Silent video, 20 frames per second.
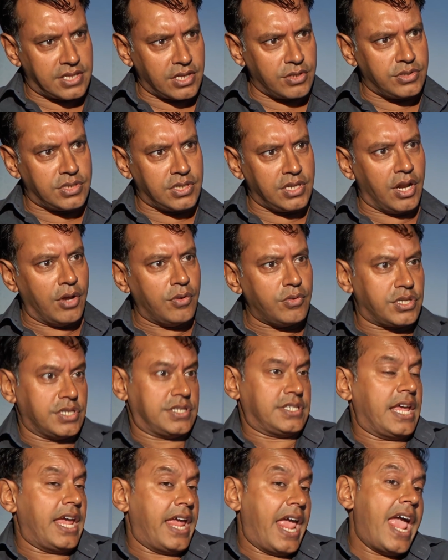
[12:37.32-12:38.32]
those, to
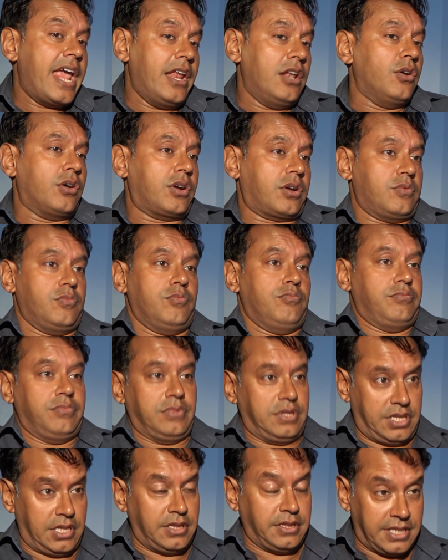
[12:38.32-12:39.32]
say, hey, look,
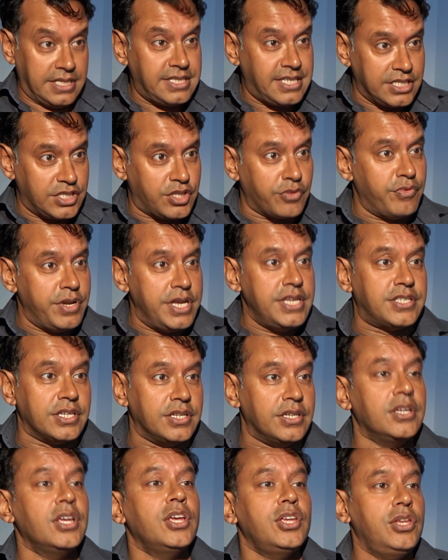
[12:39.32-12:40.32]
this is the
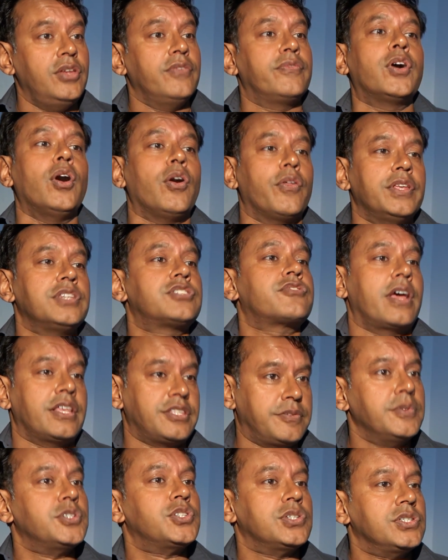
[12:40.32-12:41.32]
reason you've got this
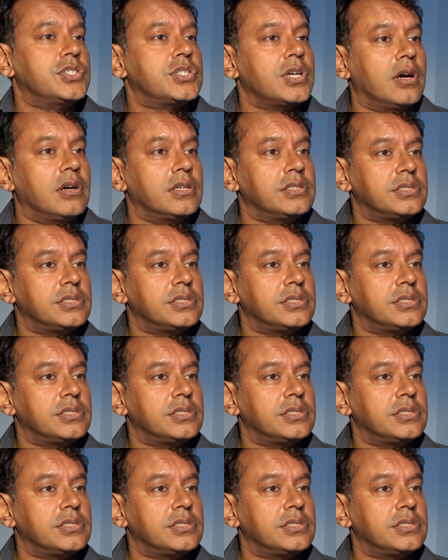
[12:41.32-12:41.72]
transmission charge?